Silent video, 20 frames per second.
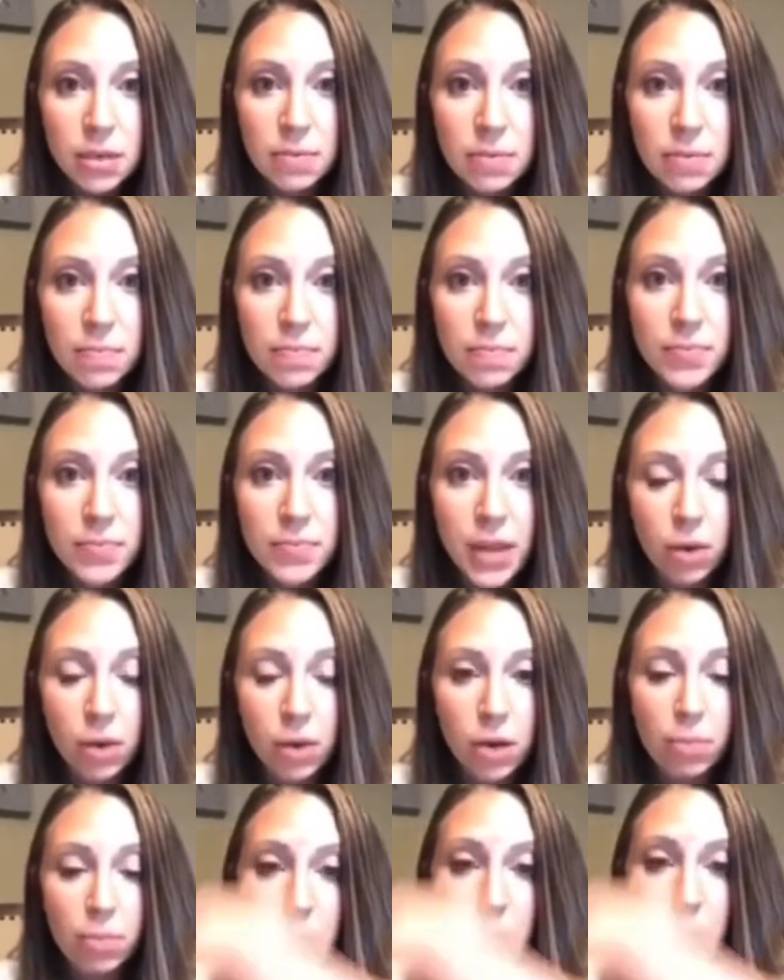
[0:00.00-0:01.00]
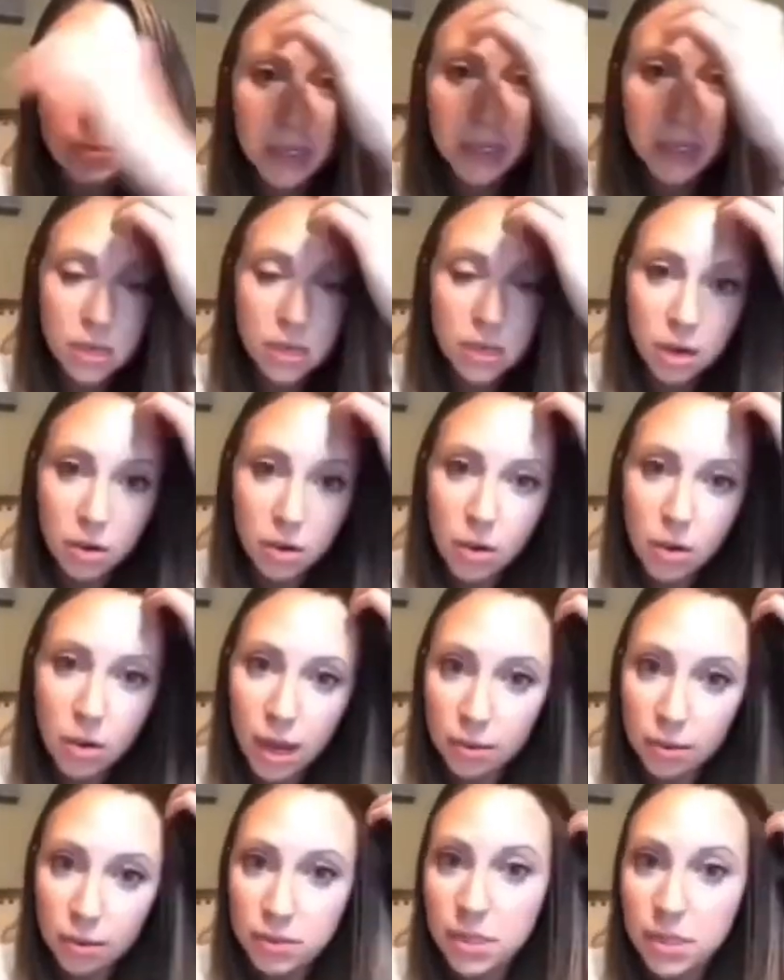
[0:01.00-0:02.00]
Now, a couple of weeks ago, I
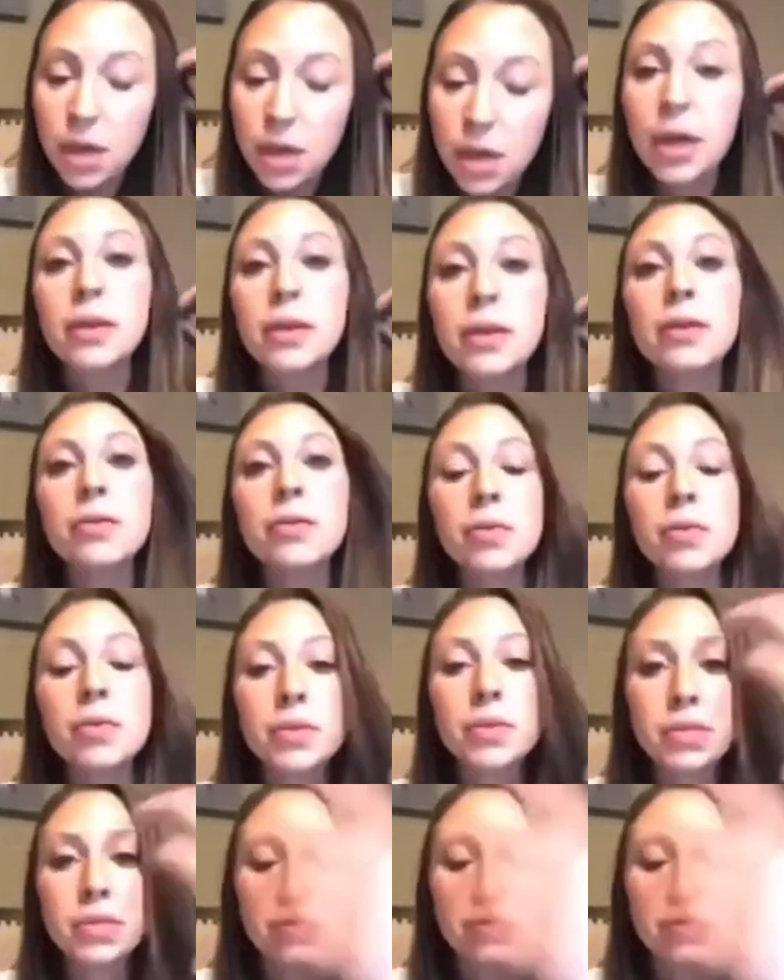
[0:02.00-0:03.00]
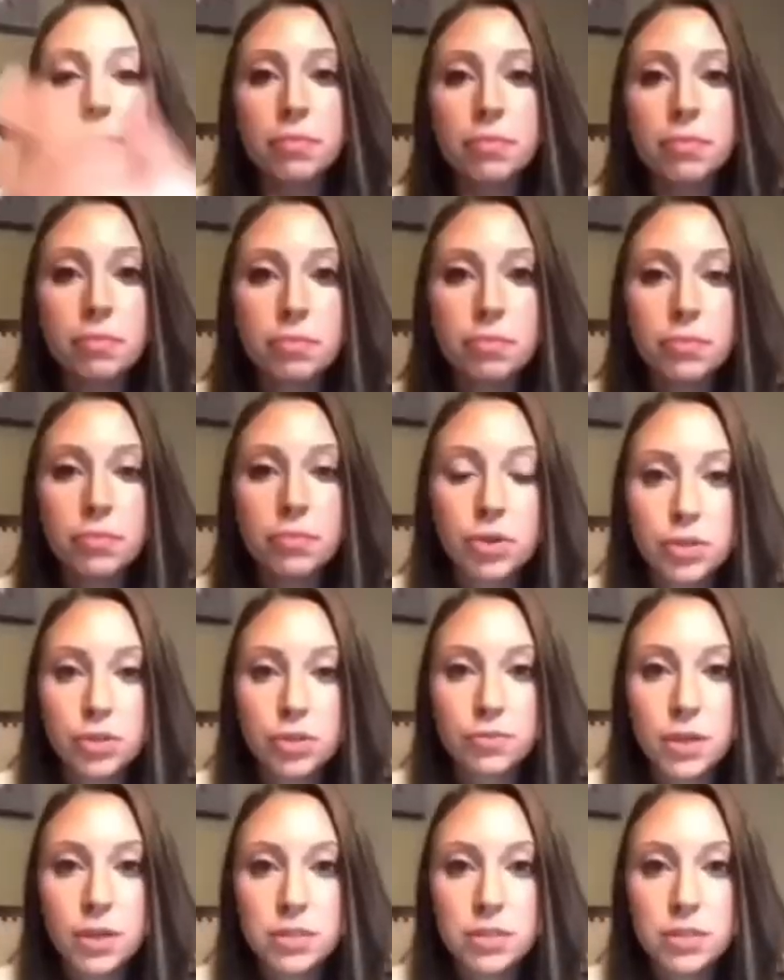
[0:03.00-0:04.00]
was on with some nurse
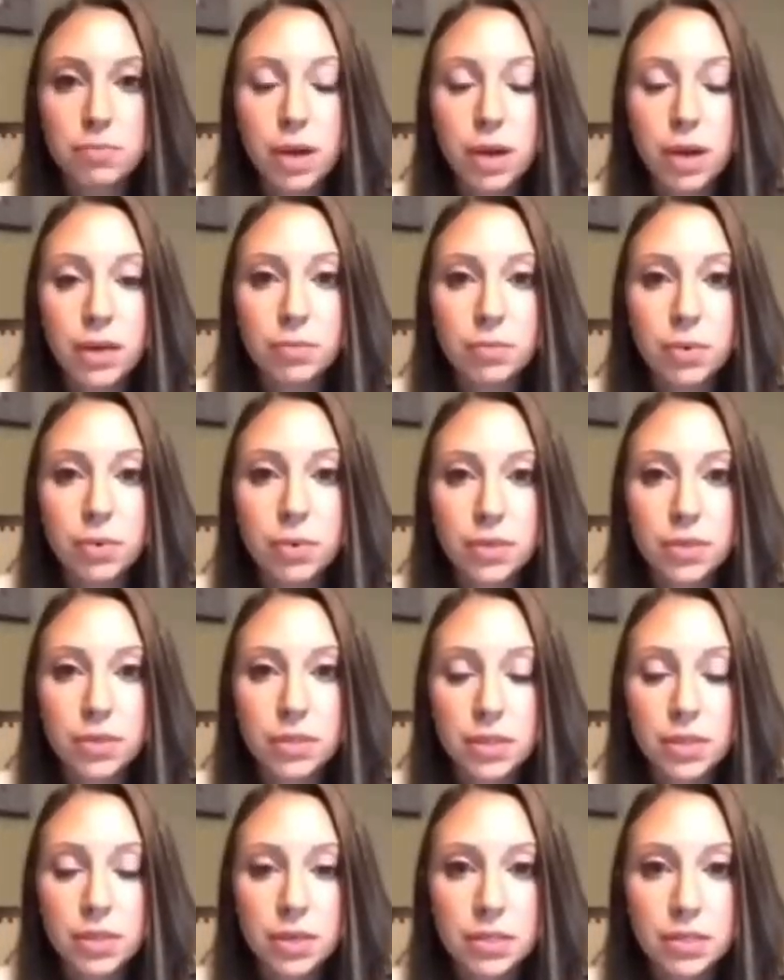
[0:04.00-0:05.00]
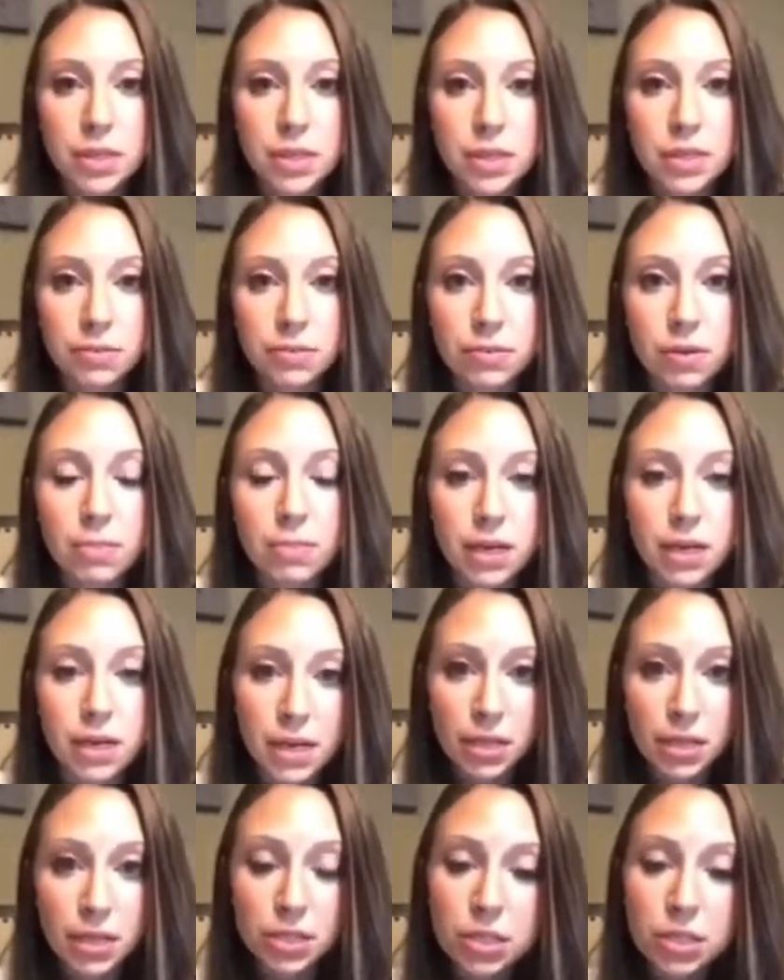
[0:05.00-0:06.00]
friends of mine and we were discussing different
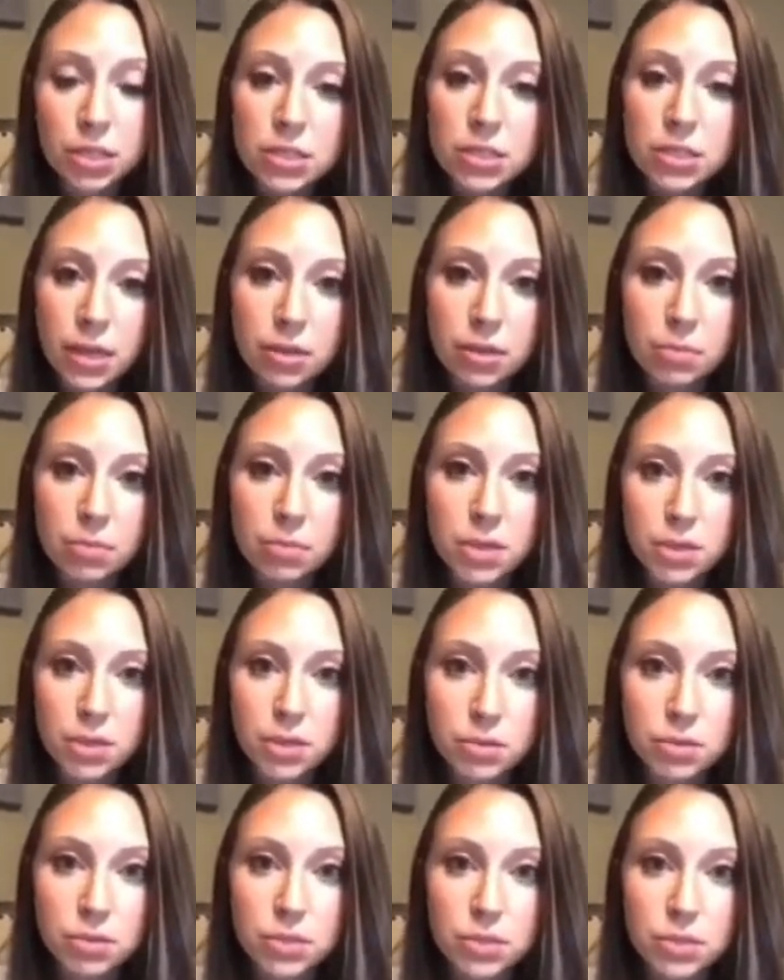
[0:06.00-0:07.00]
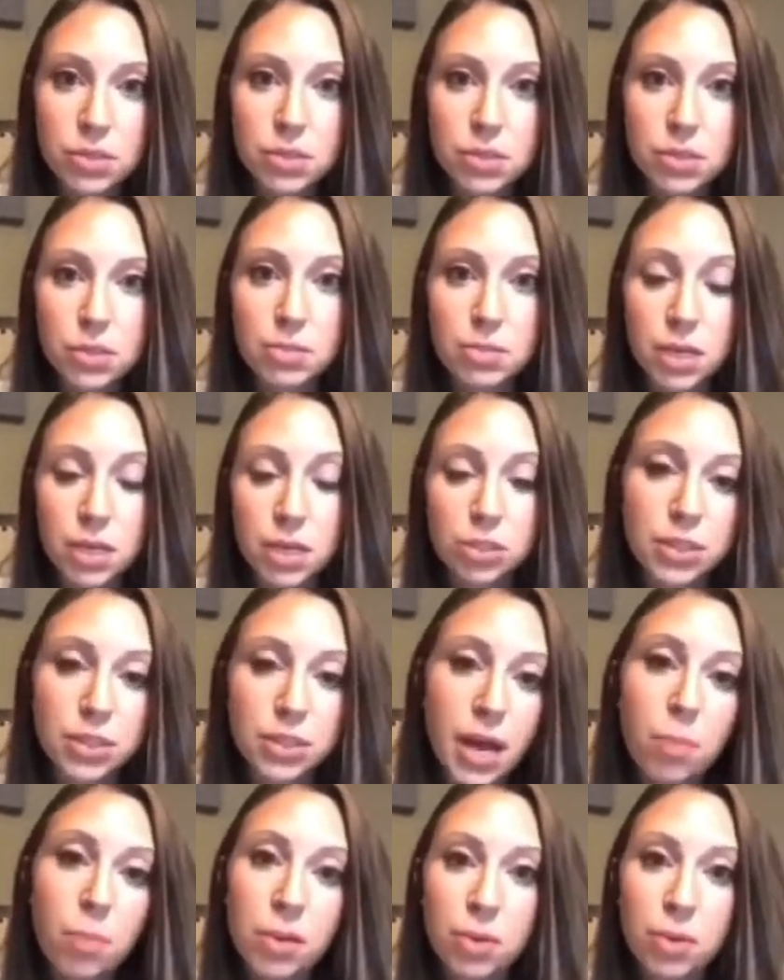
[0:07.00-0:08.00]
medications that could be used to potentially
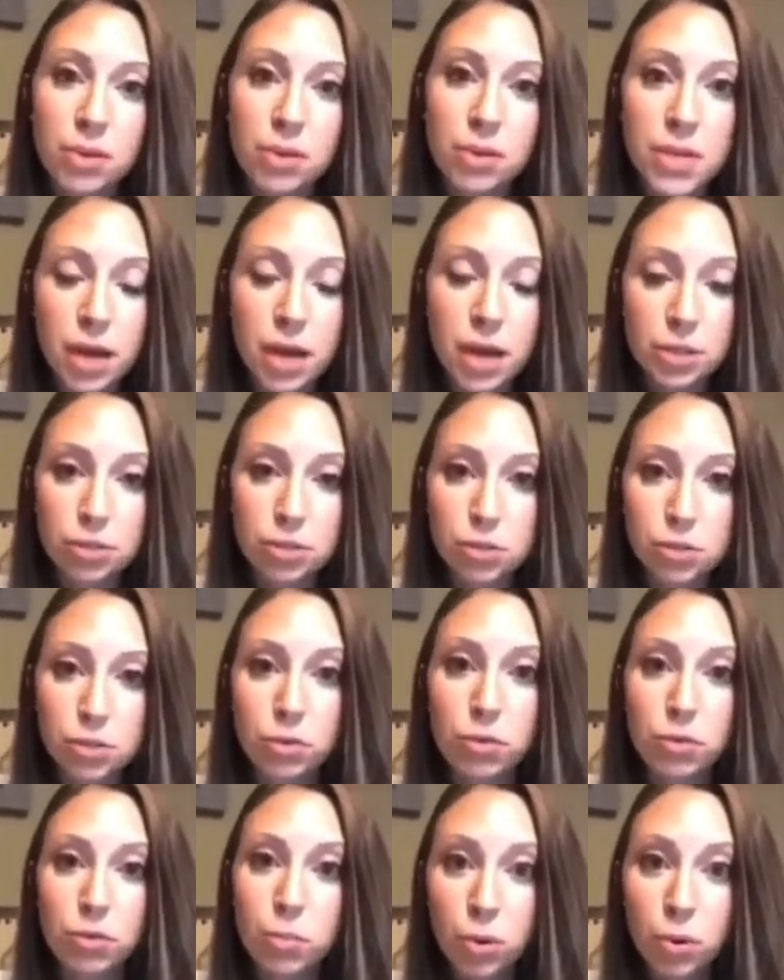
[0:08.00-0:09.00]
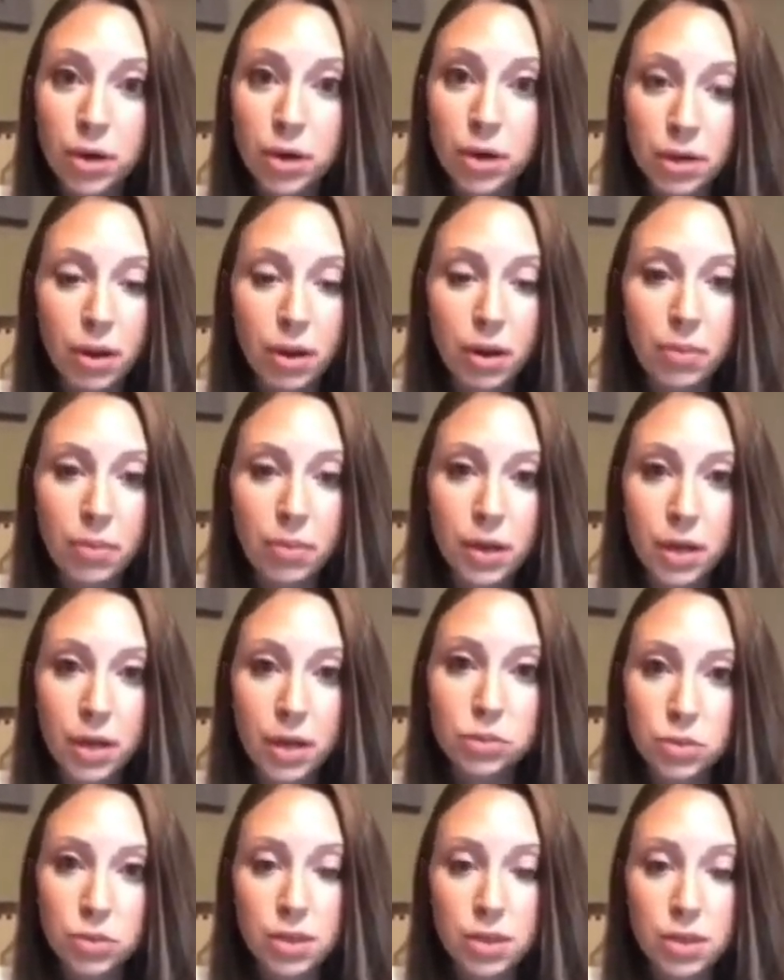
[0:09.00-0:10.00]
help people. Doctors who were reporting around the
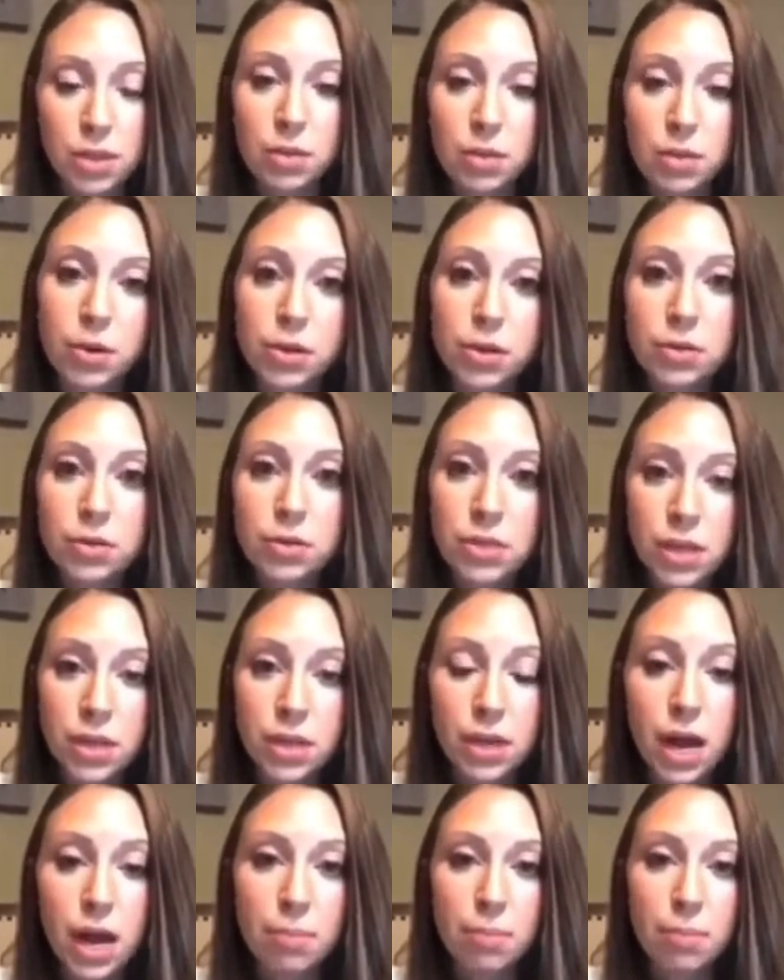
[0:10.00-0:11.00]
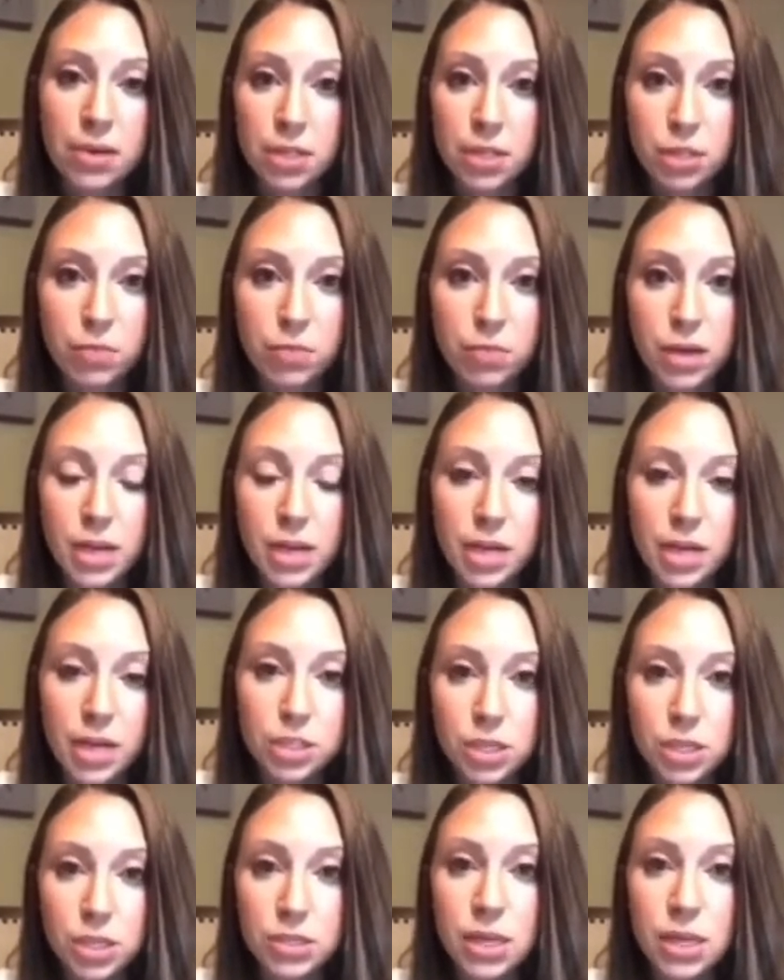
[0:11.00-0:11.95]
country that they were using a combination of medications